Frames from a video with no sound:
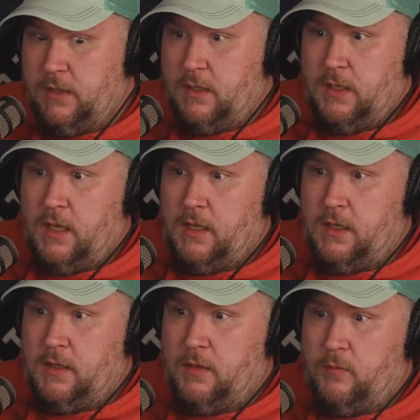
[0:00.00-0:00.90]

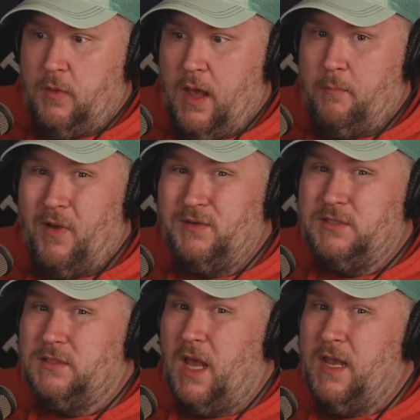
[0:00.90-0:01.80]
Um, I most
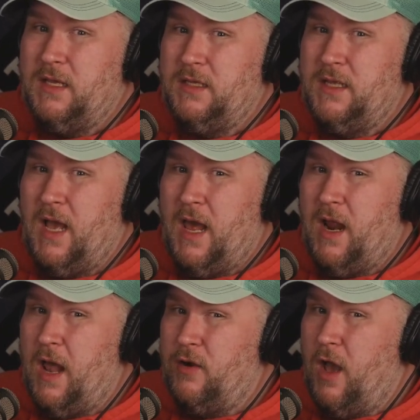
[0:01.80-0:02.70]
likely, I,
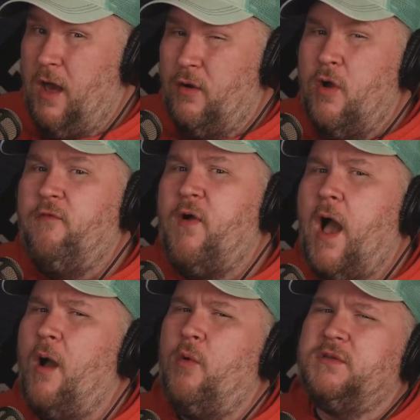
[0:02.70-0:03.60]
I don't know. I don't know if
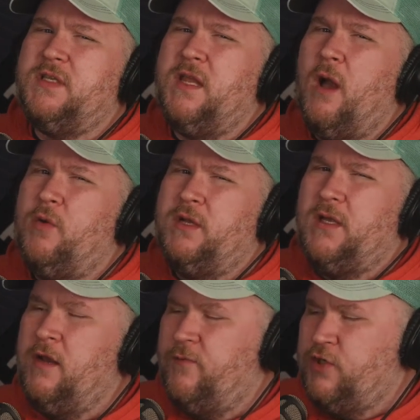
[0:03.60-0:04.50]
I, I won't say that I would have
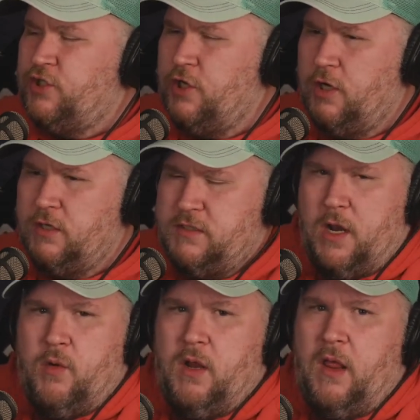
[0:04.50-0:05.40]
done it for sure because I don't
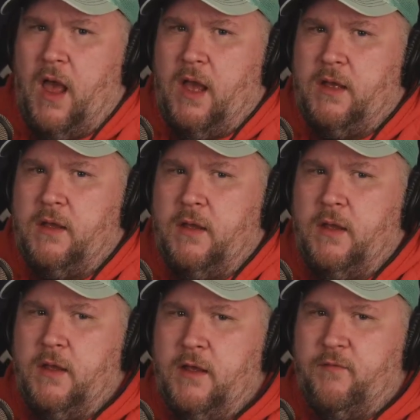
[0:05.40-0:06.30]
want to lie
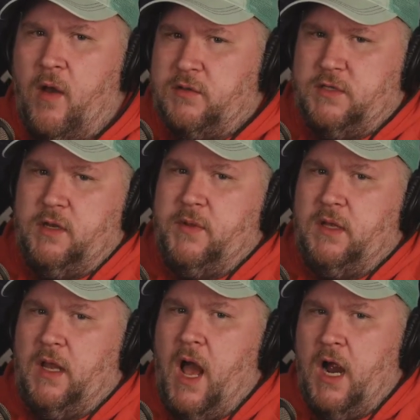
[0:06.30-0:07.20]
if I was going to be a
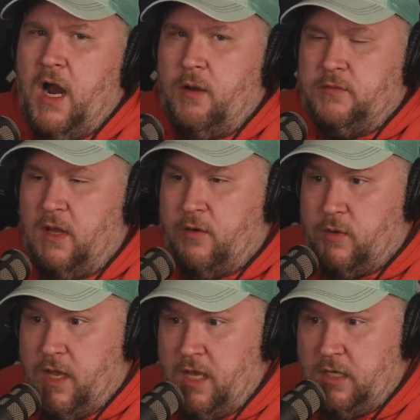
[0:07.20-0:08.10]
liar, I would like
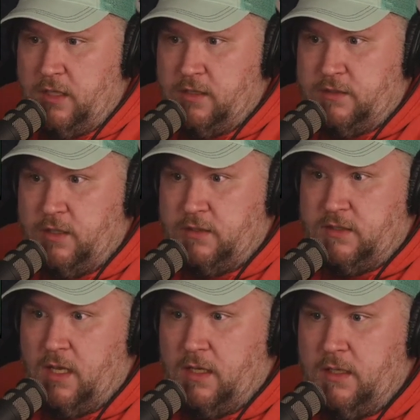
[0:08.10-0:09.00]
Rekieta is here in a
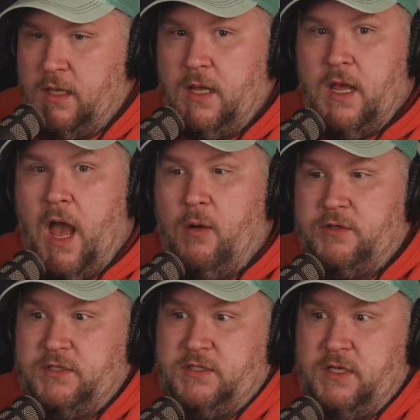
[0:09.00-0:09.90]
second. I would
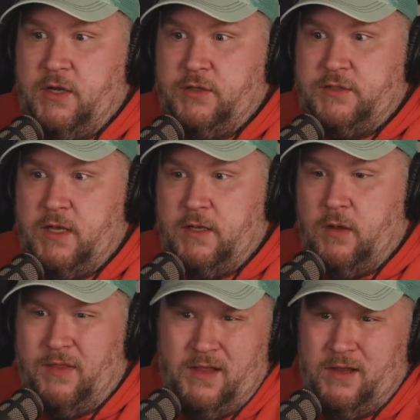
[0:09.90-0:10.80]
just sit here and say, I
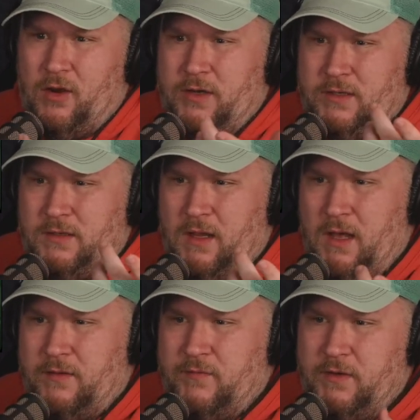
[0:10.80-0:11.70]
think he already did lie
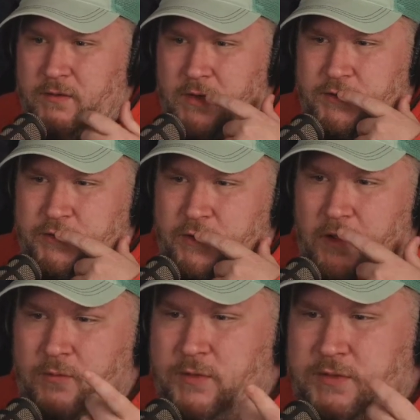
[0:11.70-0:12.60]
in the video. I'm not sure.
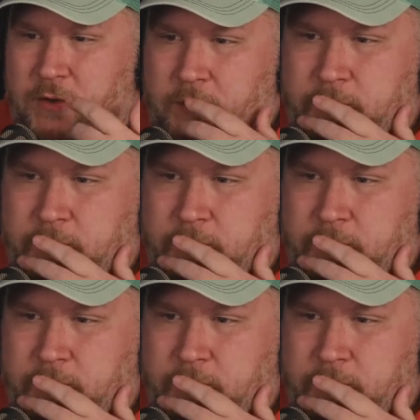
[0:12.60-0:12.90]
I'll restart it.